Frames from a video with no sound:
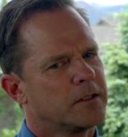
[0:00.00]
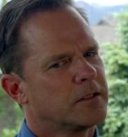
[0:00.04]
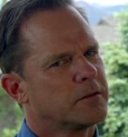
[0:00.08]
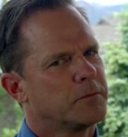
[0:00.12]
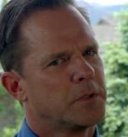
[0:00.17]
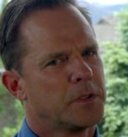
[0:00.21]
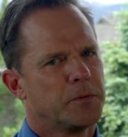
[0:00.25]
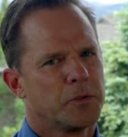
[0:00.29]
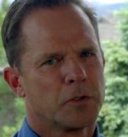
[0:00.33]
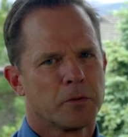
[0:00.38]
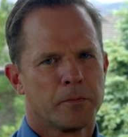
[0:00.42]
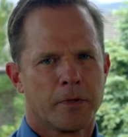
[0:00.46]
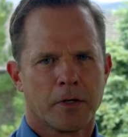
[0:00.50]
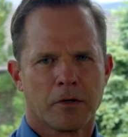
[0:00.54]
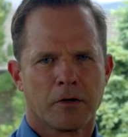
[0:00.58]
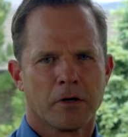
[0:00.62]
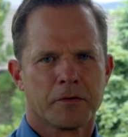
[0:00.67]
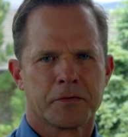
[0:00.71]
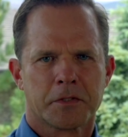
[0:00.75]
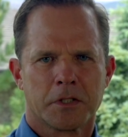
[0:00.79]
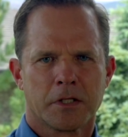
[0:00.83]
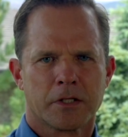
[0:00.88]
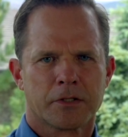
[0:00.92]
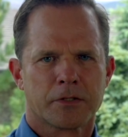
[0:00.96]
maybe you're better
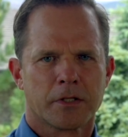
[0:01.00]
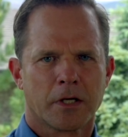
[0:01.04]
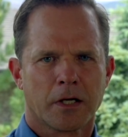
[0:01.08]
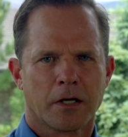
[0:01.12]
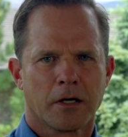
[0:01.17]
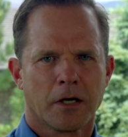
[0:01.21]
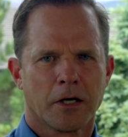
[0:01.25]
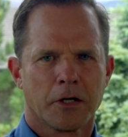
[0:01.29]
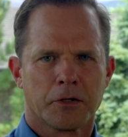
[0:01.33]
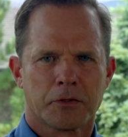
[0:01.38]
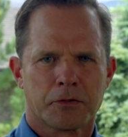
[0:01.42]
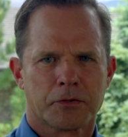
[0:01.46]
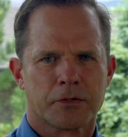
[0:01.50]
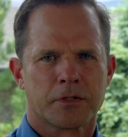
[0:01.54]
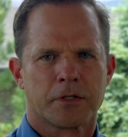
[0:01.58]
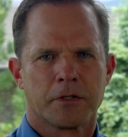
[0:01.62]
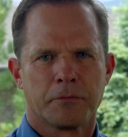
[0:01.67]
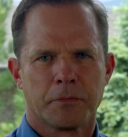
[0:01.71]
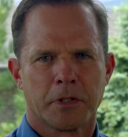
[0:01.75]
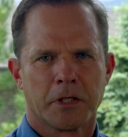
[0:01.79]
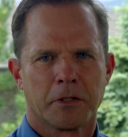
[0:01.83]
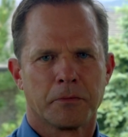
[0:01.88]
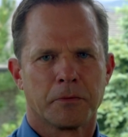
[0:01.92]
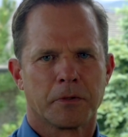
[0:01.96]
off seeing a psychiatrist
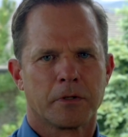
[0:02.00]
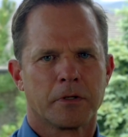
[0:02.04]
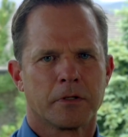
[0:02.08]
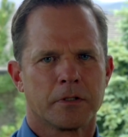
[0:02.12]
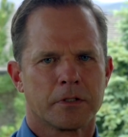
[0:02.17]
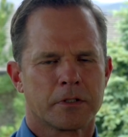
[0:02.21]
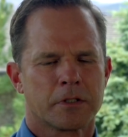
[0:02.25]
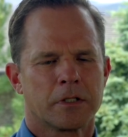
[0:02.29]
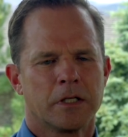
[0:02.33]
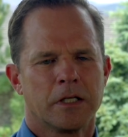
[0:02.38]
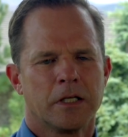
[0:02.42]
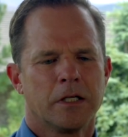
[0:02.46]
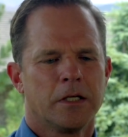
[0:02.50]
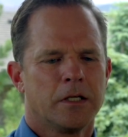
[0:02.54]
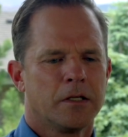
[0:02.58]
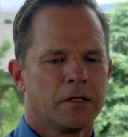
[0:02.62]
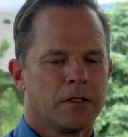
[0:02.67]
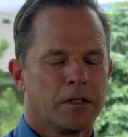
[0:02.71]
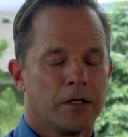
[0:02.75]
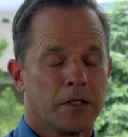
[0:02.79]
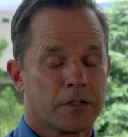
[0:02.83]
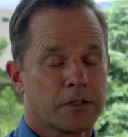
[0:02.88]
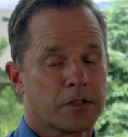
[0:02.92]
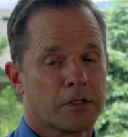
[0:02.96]
than me, because
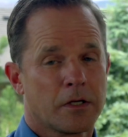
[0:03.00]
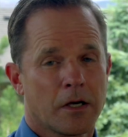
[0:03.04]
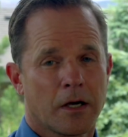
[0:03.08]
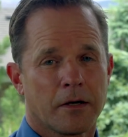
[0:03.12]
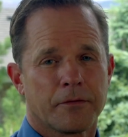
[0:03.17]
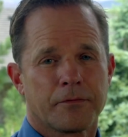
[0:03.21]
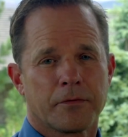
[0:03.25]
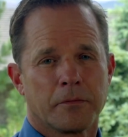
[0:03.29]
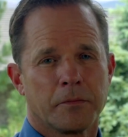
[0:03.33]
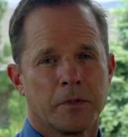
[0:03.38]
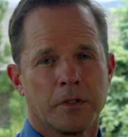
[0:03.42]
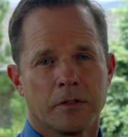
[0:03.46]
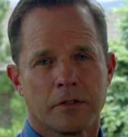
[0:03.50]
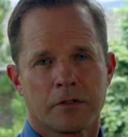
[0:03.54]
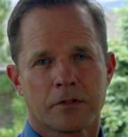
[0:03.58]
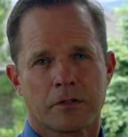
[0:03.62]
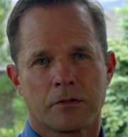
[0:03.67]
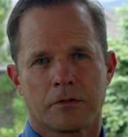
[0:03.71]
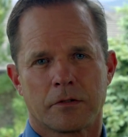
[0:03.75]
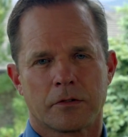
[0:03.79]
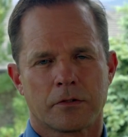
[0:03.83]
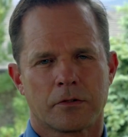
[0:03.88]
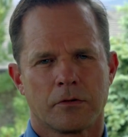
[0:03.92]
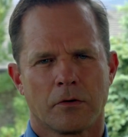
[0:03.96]
it's tough. I mean,
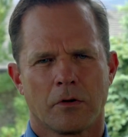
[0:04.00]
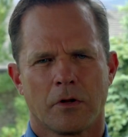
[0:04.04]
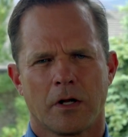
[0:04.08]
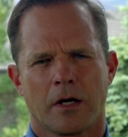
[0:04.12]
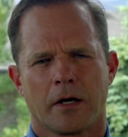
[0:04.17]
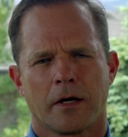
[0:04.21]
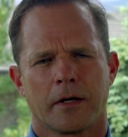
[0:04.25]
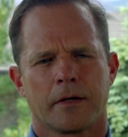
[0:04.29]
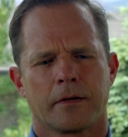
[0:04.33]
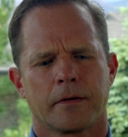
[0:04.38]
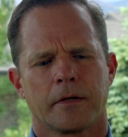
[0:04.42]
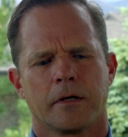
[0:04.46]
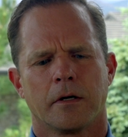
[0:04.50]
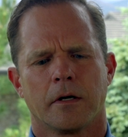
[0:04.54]
there's no lie.